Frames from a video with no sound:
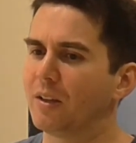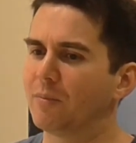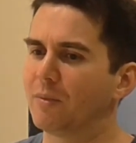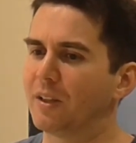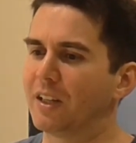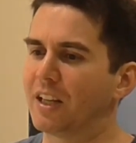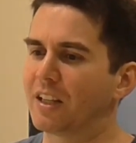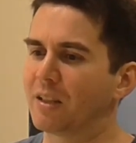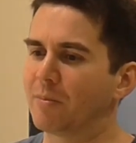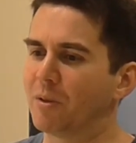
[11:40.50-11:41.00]

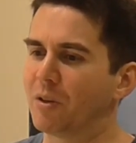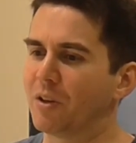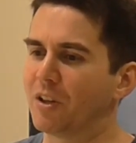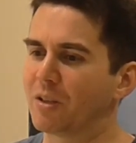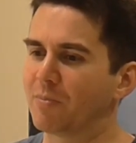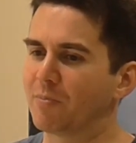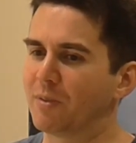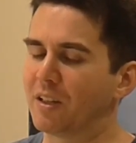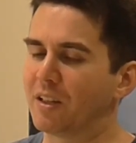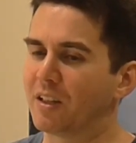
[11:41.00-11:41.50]
But at the moment
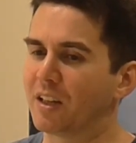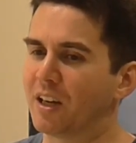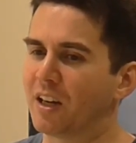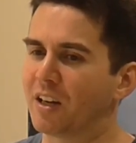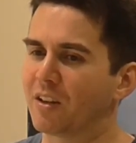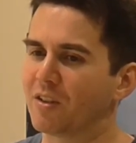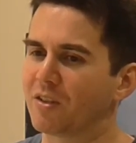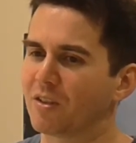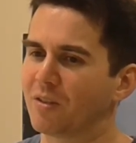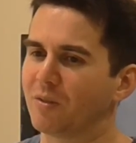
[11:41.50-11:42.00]
it's a bit
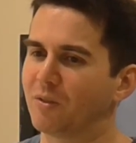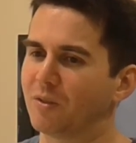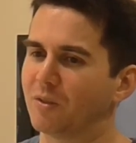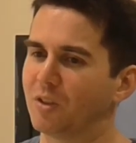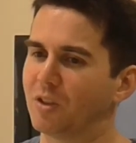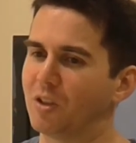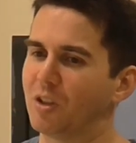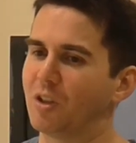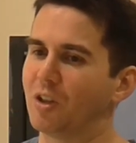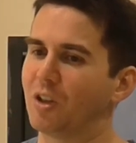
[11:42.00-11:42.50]
hard because
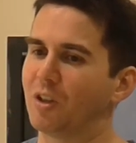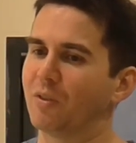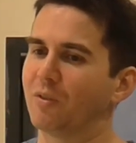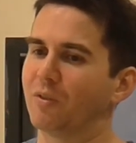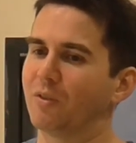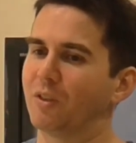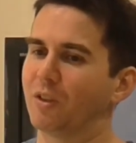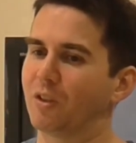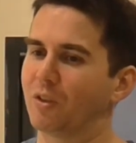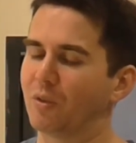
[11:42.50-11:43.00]

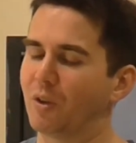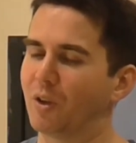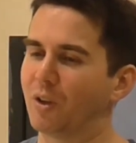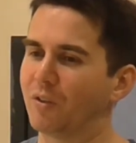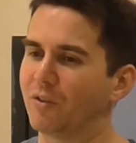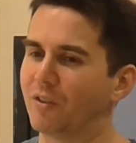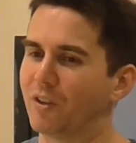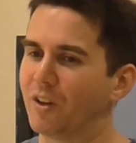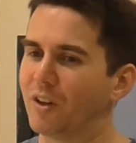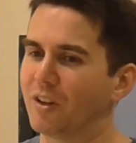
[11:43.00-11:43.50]
the
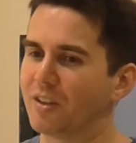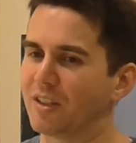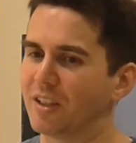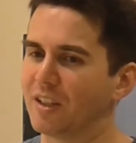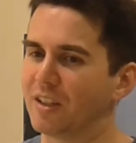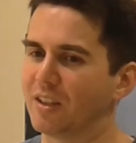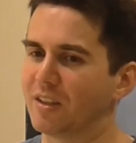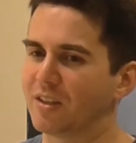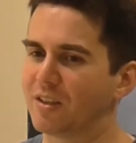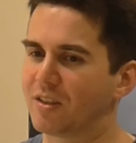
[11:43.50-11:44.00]
coronavirus, and